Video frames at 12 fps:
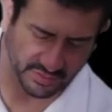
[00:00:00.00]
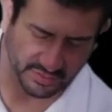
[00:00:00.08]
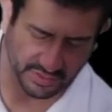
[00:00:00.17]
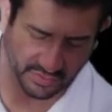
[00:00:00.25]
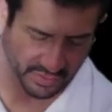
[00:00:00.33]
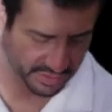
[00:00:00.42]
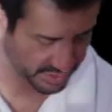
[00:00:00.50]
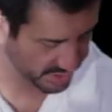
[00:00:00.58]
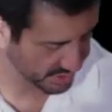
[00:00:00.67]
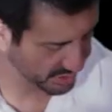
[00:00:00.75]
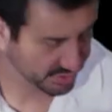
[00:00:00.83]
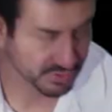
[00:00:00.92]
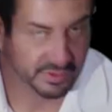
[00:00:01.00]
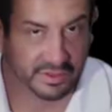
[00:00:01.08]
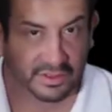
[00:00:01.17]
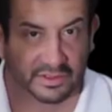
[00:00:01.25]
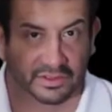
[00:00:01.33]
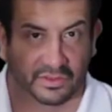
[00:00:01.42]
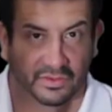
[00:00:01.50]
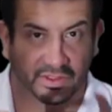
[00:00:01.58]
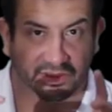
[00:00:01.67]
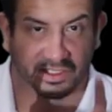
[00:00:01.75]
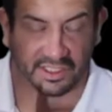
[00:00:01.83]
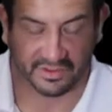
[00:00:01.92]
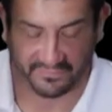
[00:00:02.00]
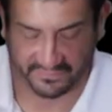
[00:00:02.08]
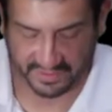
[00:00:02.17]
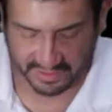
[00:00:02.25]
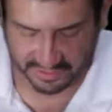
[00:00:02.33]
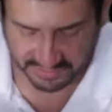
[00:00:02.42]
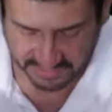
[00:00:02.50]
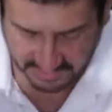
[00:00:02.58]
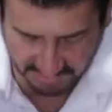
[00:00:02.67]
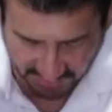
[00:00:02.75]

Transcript: What you want to do is you want to take your fingers